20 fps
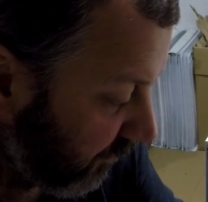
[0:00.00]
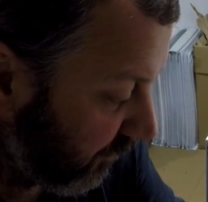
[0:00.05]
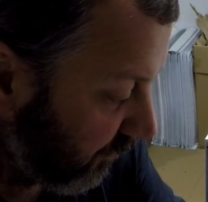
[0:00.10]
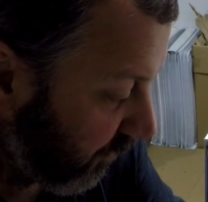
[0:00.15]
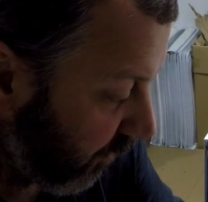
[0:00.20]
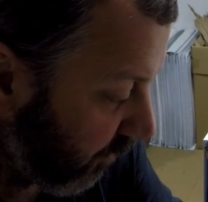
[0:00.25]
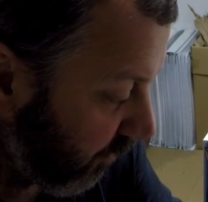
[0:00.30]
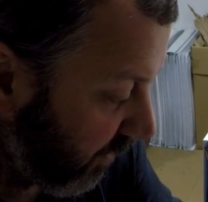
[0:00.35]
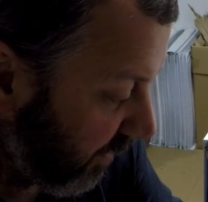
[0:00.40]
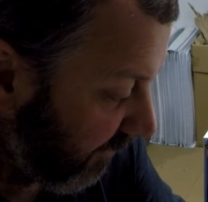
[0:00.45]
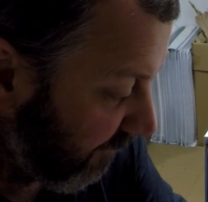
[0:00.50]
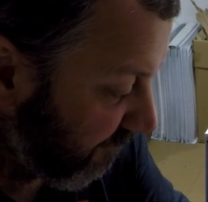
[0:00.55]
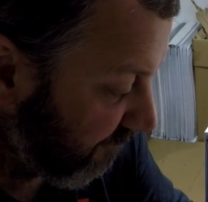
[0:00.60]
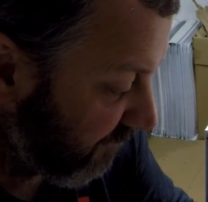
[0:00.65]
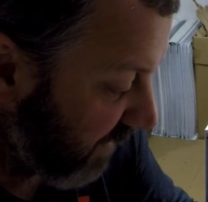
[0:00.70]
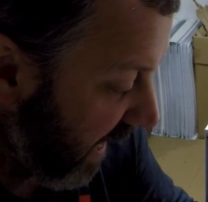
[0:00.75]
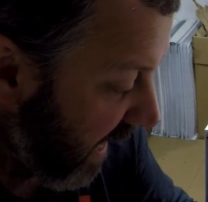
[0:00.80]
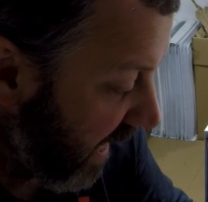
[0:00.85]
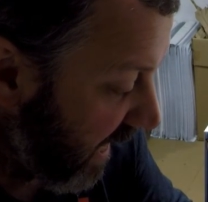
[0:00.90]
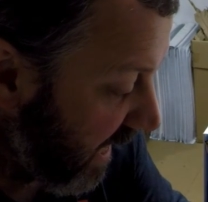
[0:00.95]

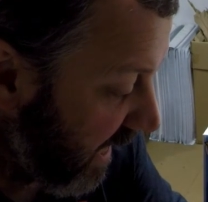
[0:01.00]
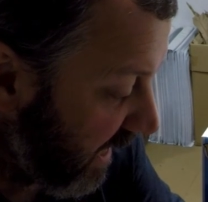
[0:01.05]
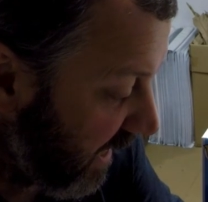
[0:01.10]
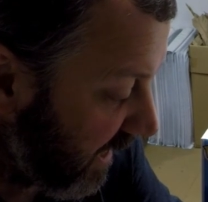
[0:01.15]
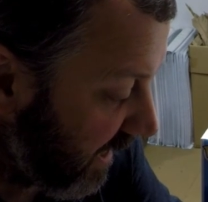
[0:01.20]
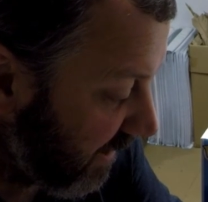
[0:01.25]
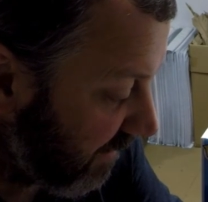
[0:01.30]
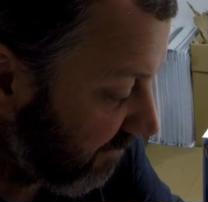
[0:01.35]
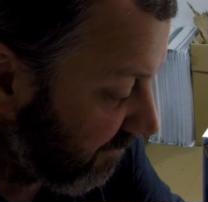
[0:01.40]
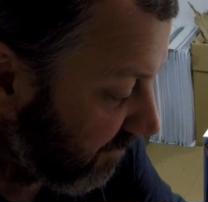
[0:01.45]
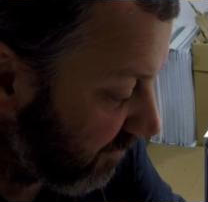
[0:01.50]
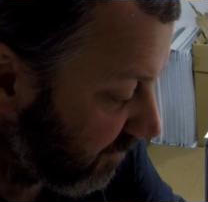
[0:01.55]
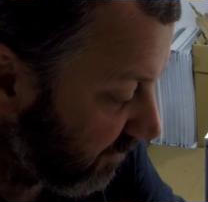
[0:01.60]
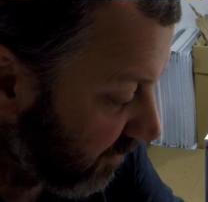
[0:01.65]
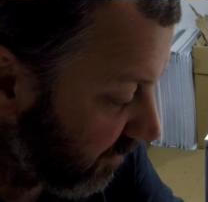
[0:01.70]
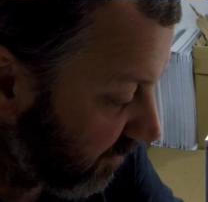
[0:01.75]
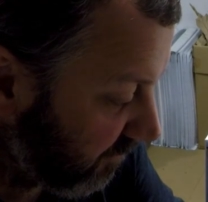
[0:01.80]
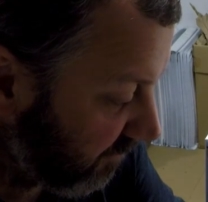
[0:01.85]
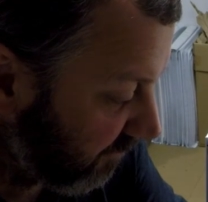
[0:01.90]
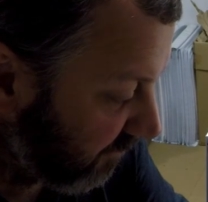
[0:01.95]
35.
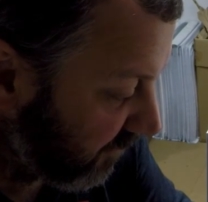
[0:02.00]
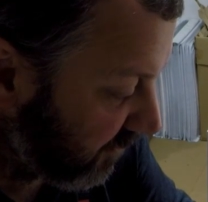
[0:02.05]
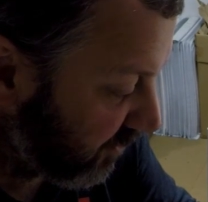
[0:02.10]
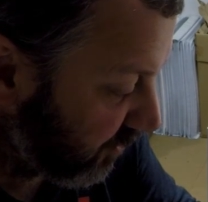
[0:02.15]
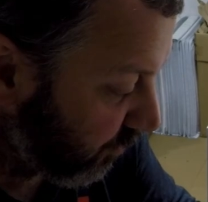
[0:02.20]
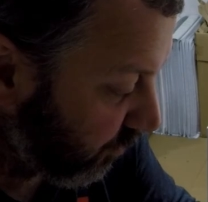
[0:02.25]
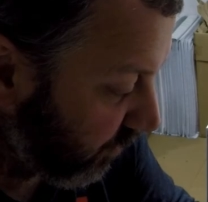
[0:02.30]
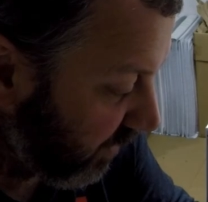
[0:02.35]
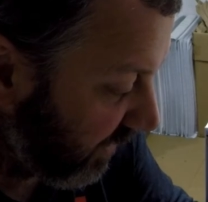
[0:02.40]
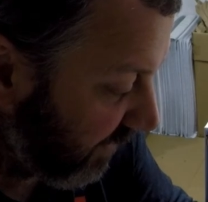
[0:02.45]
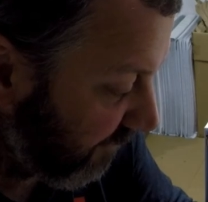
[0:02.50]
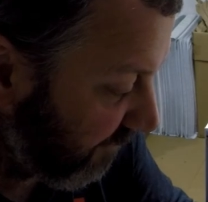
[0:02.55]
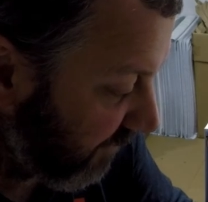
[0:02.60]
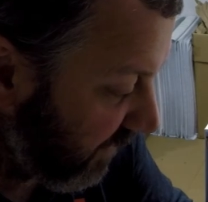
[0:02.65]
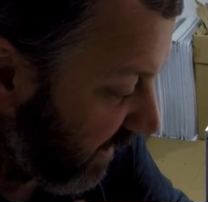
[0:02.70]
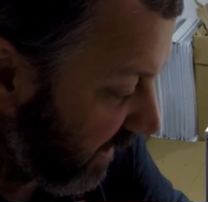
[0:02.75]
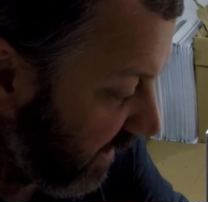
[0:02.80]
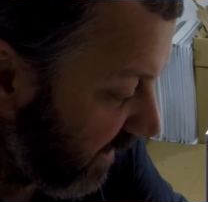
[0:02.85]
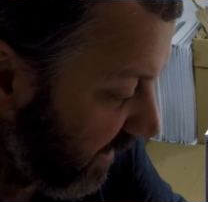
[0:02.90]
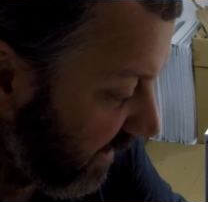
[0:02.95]
No one for
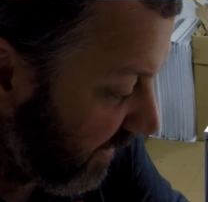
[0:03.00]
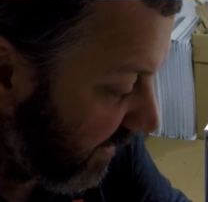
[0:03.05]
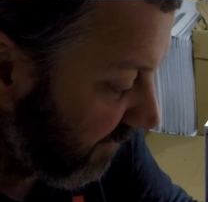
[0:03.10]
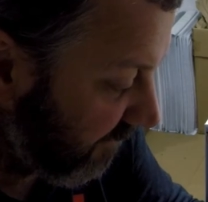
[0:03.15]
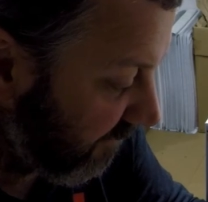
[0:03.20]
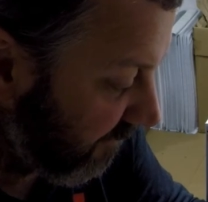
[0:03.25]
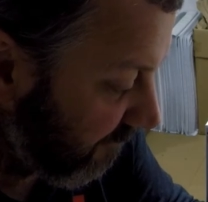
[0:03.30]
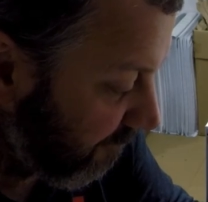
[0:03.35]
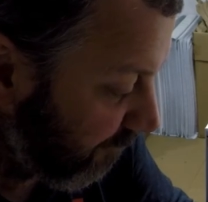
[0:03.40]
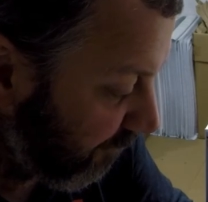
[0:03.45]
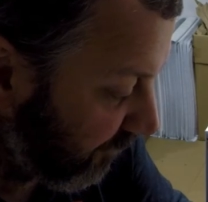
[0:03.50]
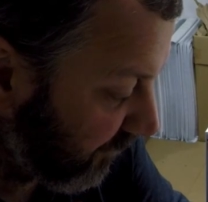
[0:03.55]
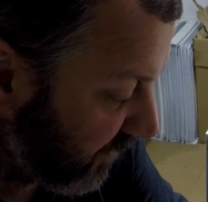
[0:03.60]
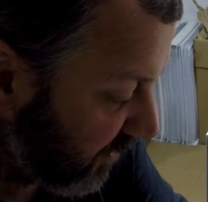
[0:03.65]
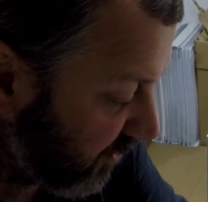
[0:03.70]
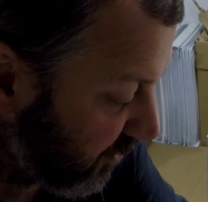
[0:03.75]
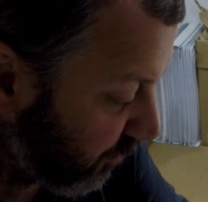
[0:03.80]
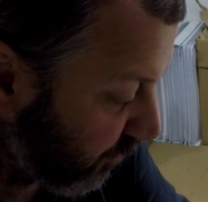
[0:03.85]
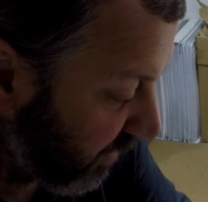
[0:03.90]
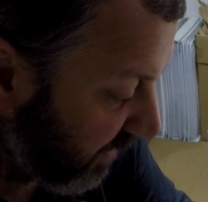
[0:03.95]
25.
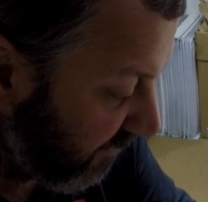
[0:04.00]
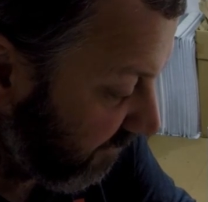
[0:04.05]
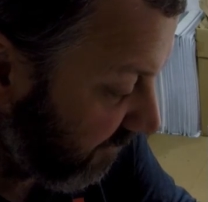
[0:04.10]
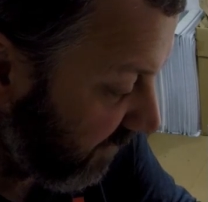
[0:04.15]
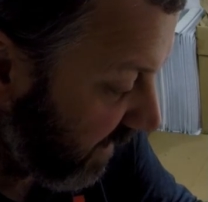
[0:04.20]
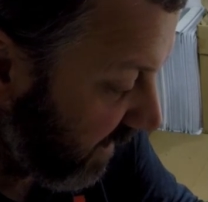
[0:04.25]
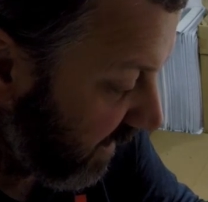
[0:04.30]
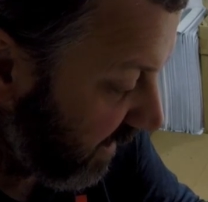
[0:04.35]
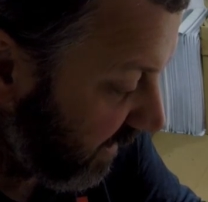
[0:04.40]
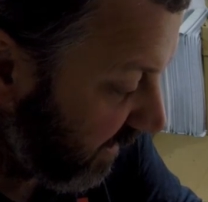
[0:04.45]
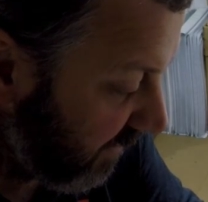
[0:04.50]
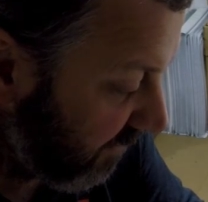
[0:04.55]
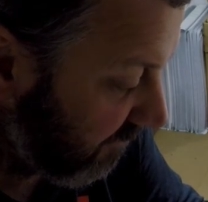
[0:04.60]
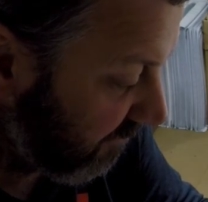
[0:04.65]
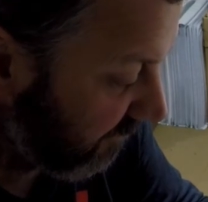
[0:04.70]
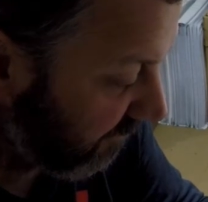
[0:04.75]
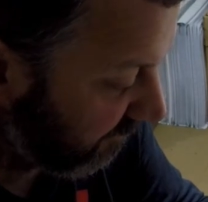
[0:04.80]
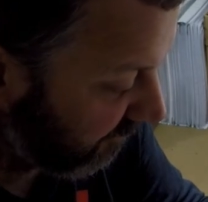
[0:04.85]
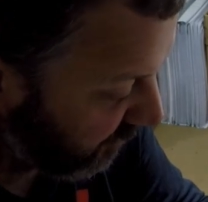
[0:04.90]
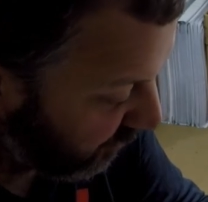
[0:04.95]

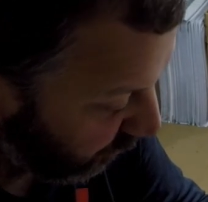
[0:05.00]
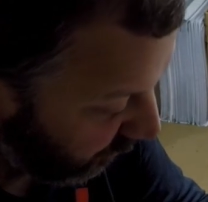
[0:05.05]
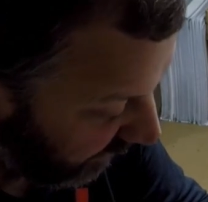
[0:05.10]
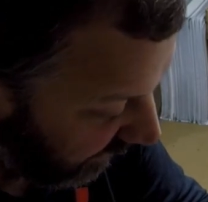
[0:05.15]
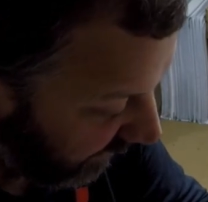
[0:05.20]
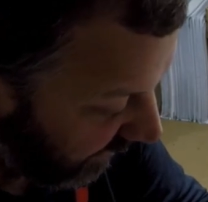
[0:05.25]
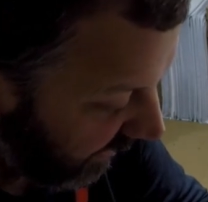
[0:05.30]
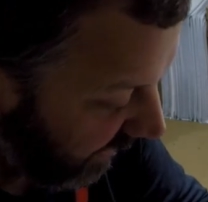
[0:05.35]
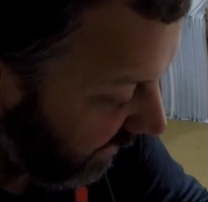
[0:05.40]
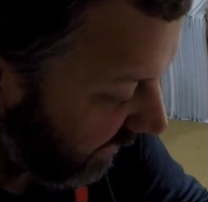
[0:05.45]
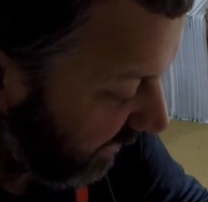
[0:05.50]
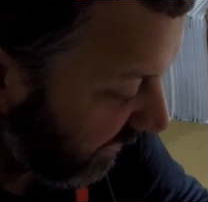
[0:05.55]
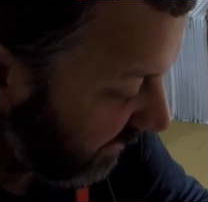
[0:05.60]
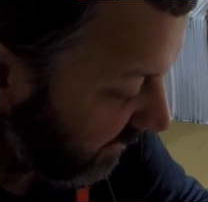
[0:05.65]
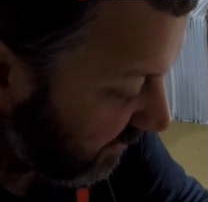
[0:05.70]
25. 29.